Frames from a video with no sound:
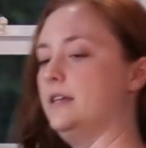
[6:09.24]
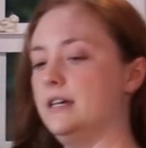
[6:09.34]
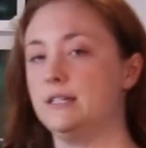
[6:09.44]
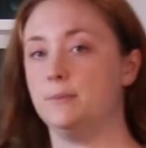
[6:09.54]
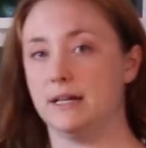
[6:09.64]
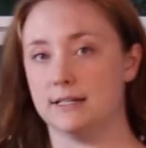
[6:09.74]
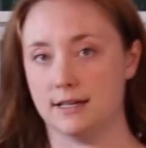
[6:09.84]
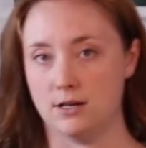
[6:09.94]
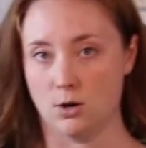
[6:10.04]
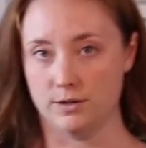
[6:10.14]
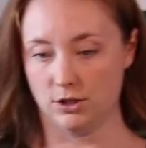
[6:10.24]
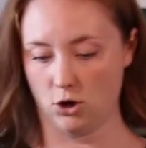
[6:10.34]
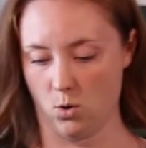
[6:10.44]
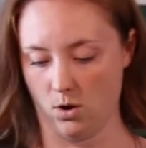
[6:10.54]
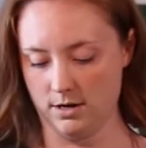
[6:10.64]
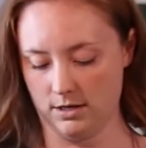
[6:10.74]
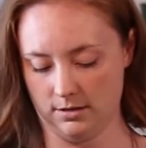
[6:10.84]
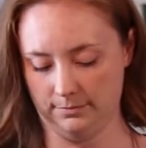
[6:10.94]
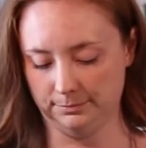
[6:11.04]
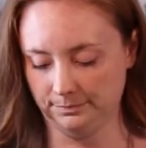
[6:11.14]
this because I know it's a quart.